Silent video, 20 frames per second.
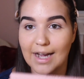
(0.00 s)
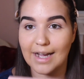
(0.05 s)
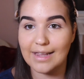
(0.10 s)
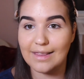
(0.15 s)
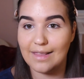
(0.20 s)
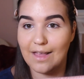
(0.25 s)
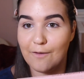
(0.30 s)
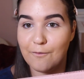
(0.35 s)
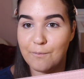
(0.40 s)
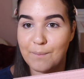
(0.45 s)
I
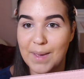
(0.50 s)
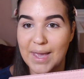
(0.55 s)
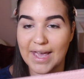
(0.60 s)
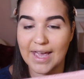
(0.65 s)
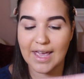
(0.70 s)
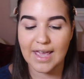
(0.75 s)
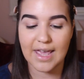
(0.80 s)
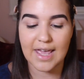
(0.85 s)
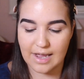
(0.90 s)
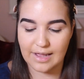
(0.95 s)
love
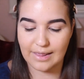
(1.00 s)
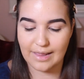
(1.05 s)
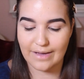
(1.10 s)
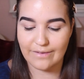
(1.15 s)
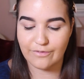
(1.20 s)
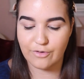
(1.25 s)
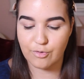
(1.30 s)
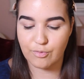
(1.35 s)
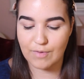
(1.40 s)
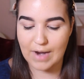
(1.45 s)
pink, I
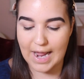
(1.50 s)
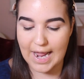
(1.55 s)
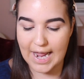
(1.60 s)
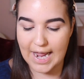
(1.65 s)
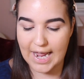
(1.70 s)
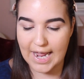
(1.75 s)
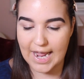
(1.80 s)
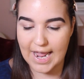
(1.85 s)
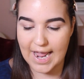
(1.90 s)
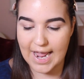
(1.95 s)
love
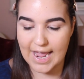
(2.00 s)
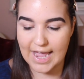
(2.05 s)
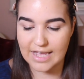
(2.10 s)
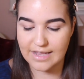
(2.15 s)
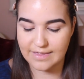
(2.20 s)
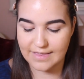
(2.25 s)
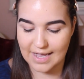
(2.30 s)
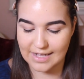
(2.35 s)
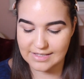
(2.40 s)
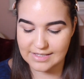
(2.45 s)
gray,
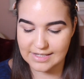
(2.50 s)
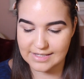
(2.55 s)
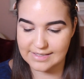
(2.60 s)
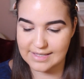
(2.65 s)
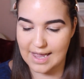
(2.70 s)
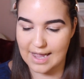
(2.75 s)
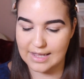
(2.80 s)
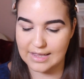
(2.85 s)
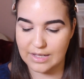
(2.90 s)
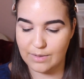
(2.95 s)
and that's
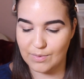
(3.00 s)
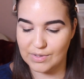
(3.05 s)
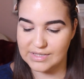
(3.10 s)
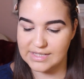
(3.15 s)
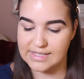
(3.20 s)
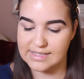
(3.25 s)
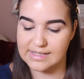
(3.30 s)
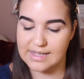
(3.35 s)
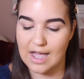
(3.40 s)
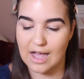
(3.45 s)
exactly what
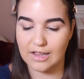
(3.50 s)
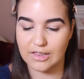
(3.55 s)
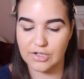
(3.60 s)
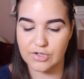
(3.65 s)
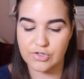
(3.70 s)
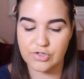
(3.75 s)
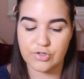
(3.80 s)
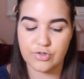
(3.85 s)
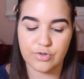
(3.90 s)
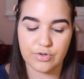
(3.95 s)
this color
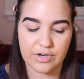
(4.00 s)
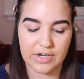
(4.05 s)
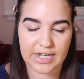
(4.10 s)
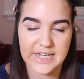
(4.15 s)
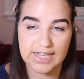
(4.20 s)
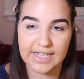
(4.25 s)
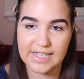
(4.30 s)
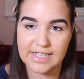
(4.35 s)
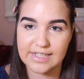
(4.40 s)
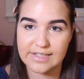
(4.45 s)

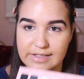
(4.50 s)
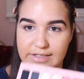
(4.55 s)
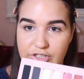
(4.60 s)
story is.